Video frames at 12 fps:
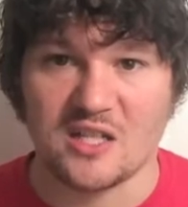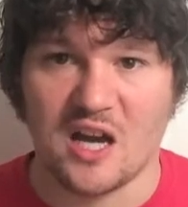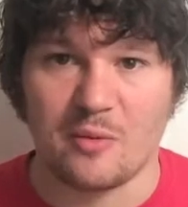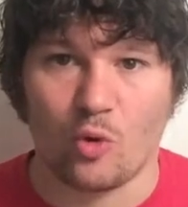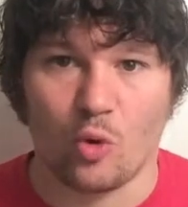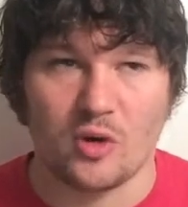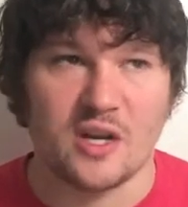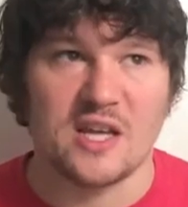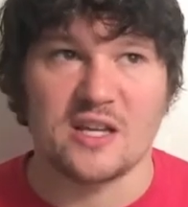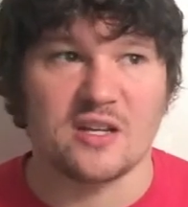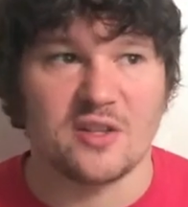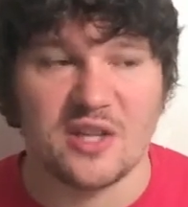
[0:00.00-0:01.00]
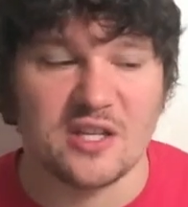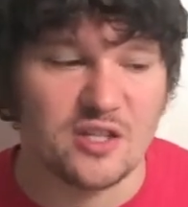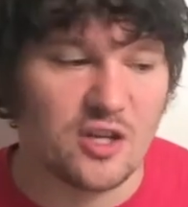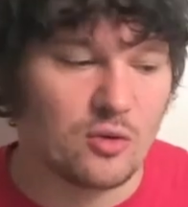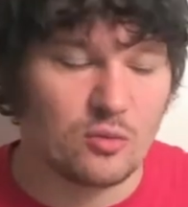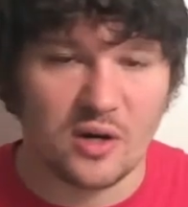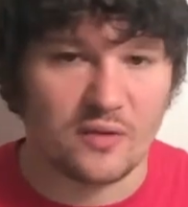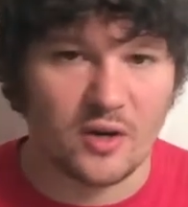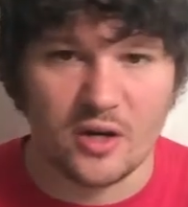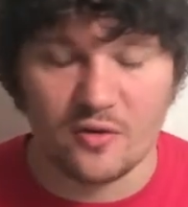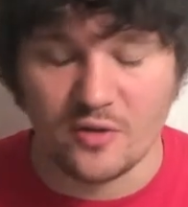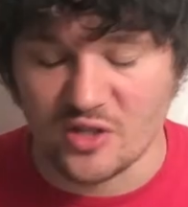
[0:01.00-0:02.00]
time coordinated and then,
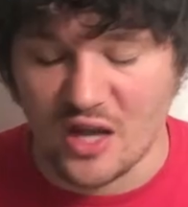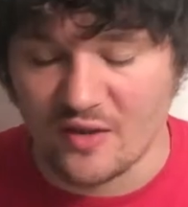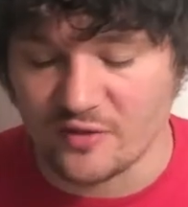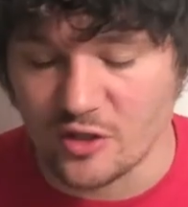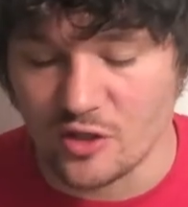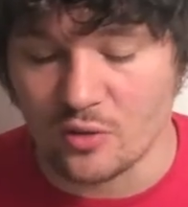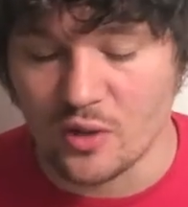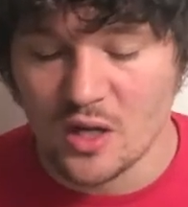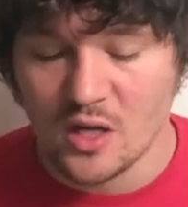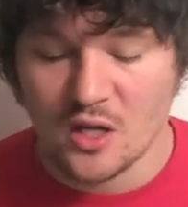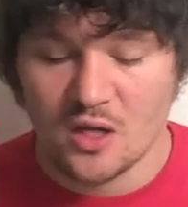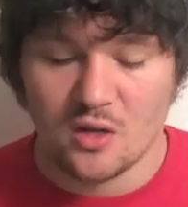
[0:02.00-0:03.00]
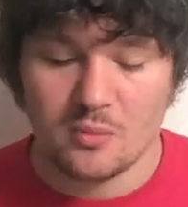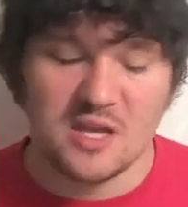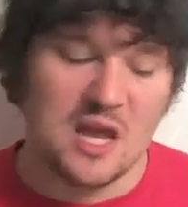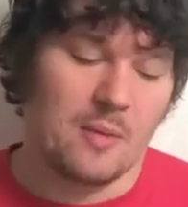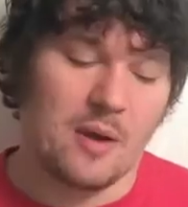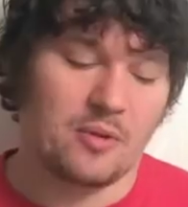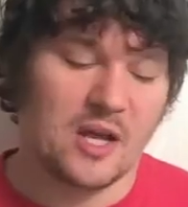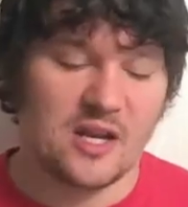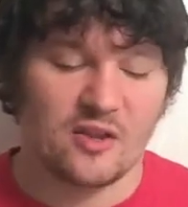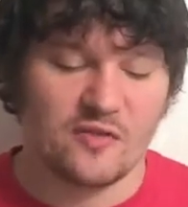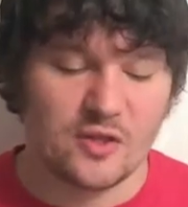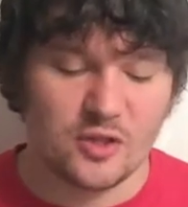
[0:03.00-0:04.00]
whatever interviews I have to do. But yeah, my plan
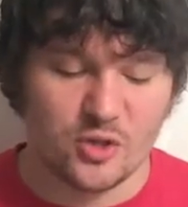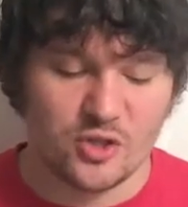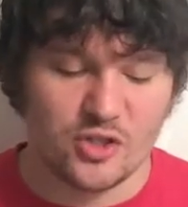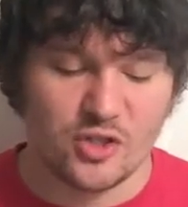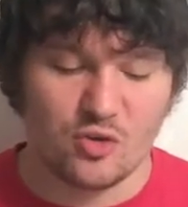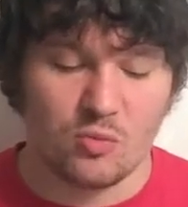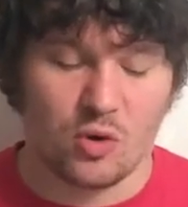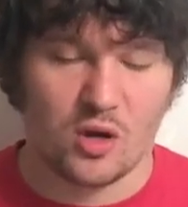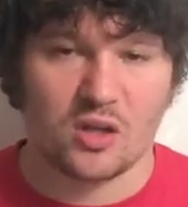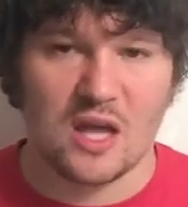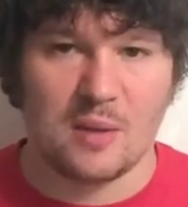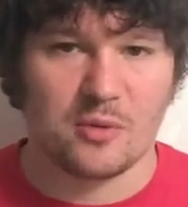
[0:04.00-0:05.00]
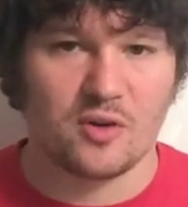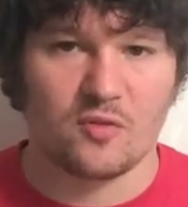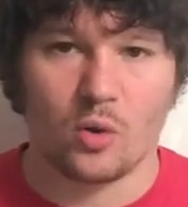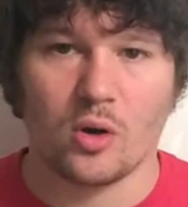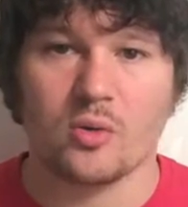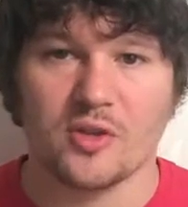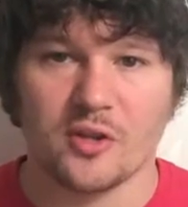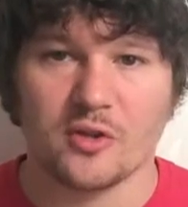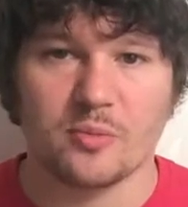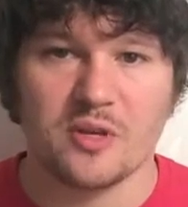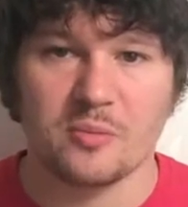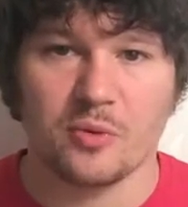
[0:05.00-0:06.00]
in the future is to do more collaborative work with
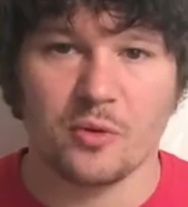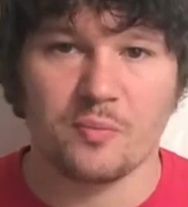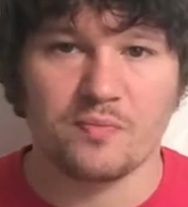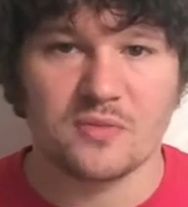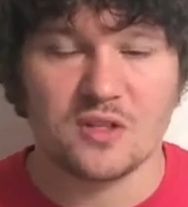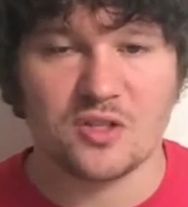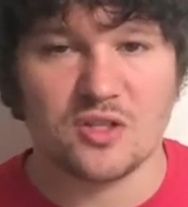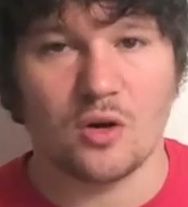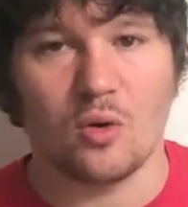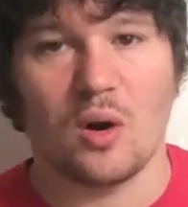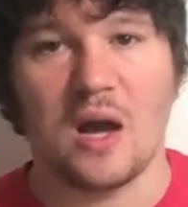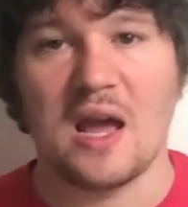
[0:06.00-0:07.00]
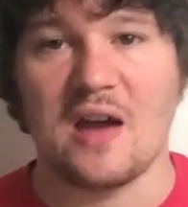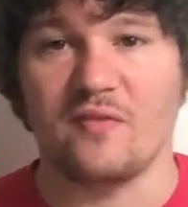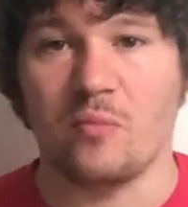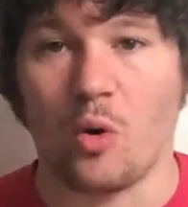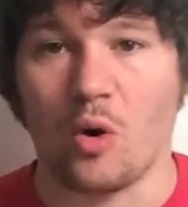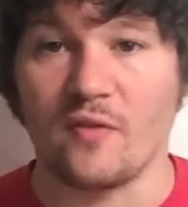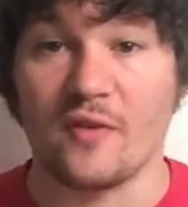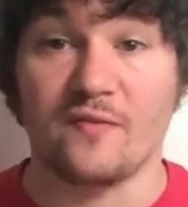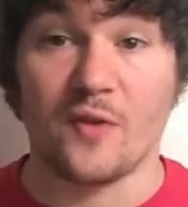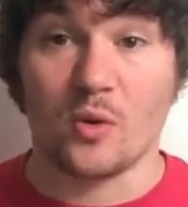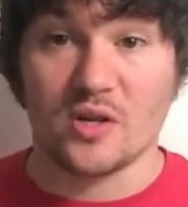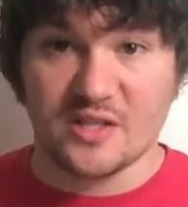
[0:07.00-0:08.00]
other people. So I have more of a
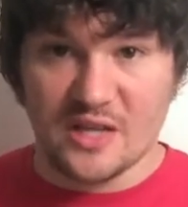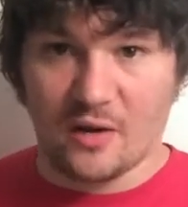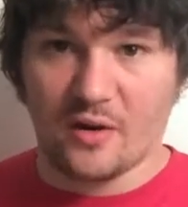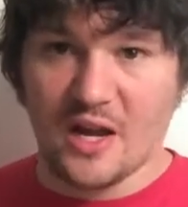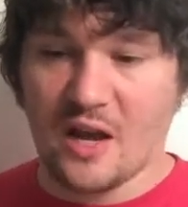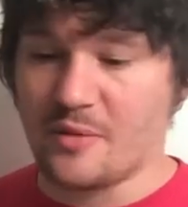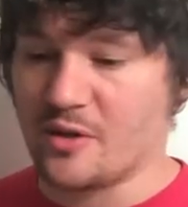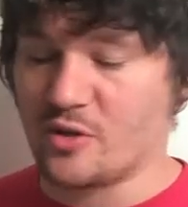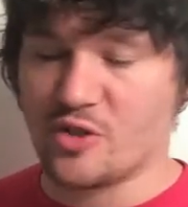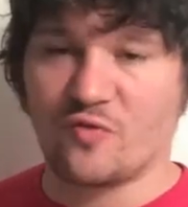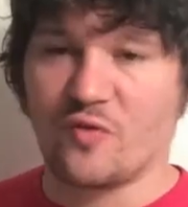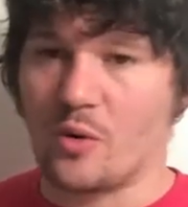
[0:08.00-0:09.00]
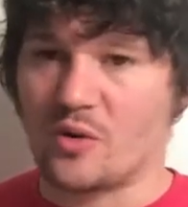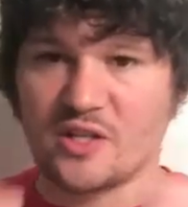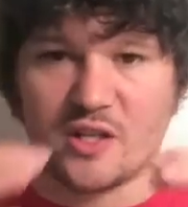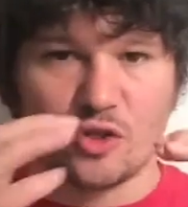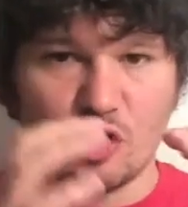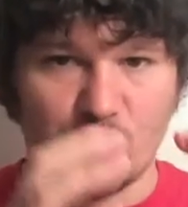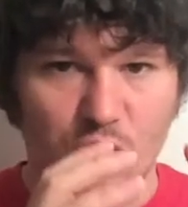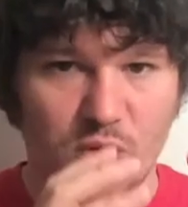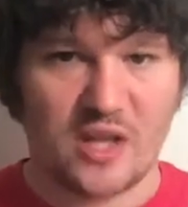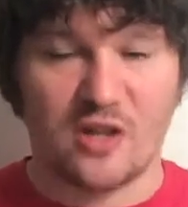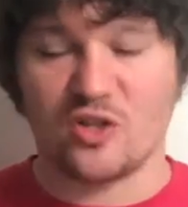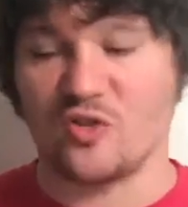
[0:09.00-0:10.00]
focused area. I'm either just focusing on
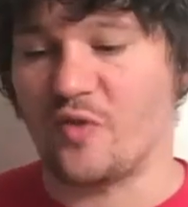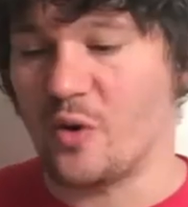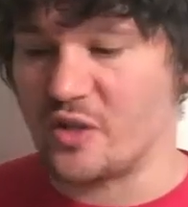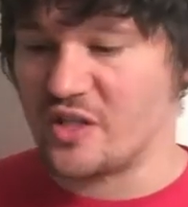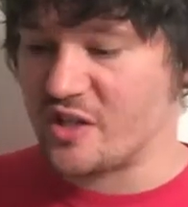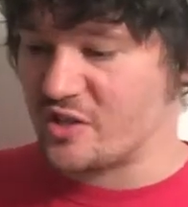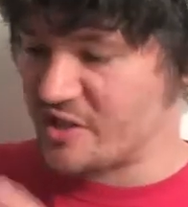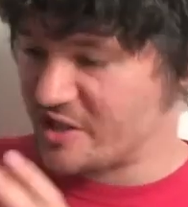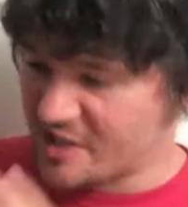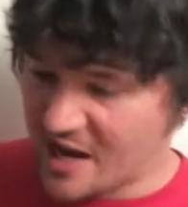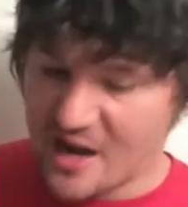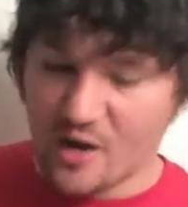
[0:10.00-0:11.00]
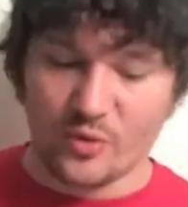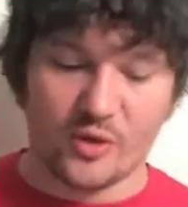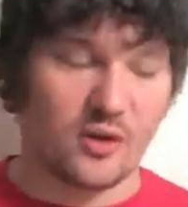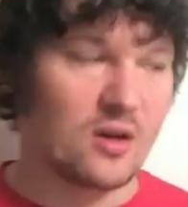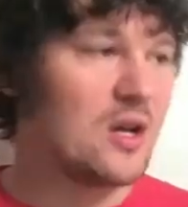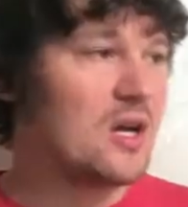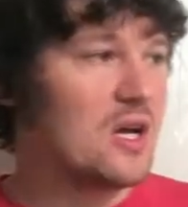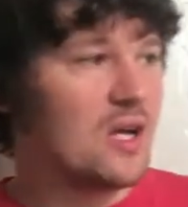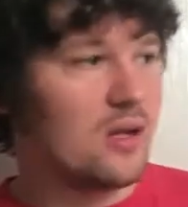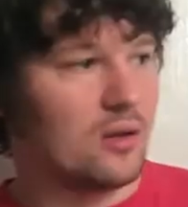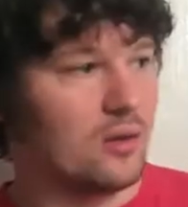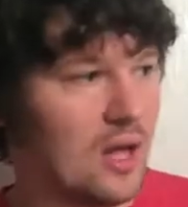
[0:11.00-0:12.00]
shooting or just focusing on sound or
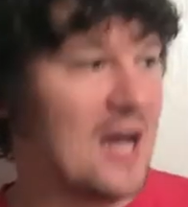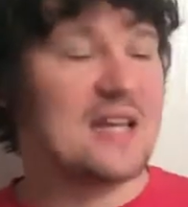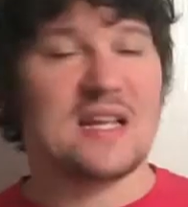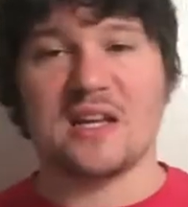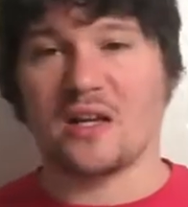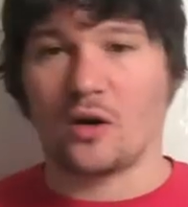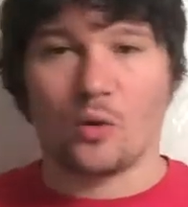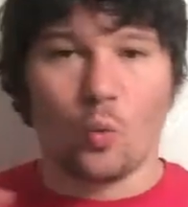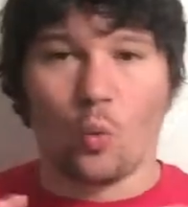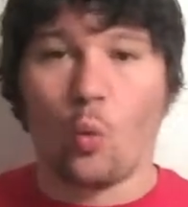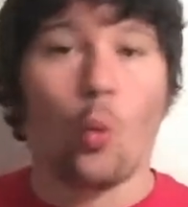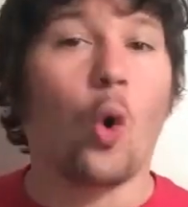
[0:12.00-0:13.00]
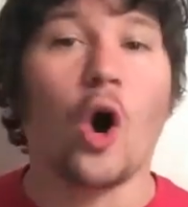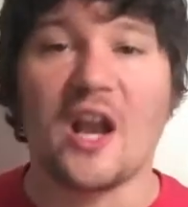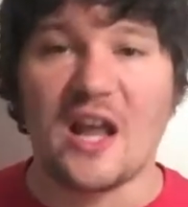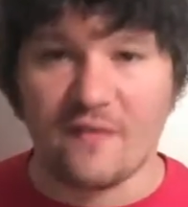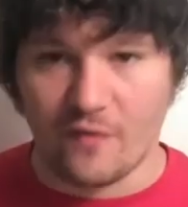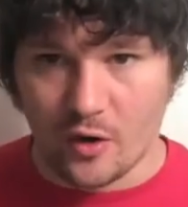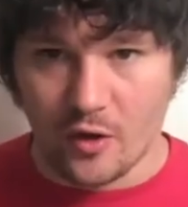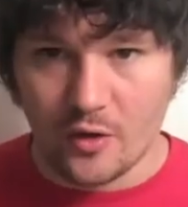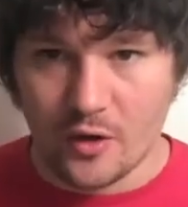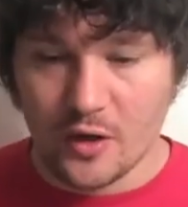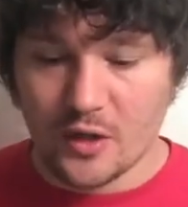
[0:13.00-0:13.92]
lighting or whatever.